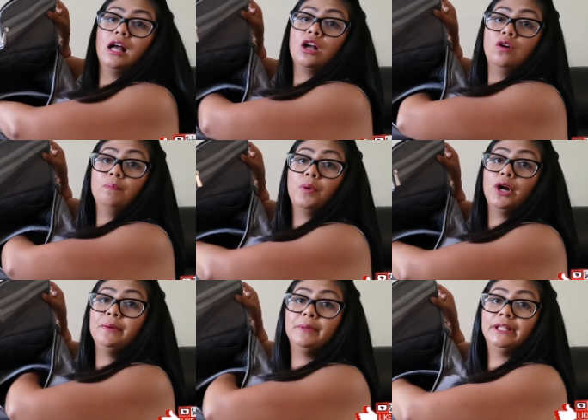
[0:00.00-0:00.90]
a
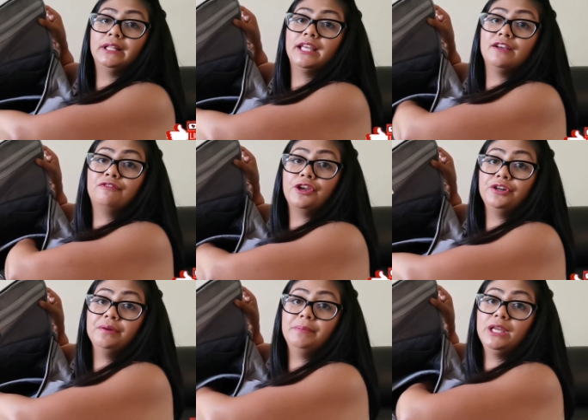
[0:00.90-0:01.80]
compartment, like a
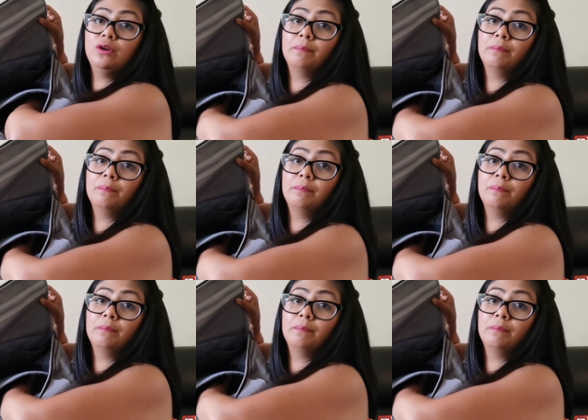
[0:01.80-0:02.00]
very big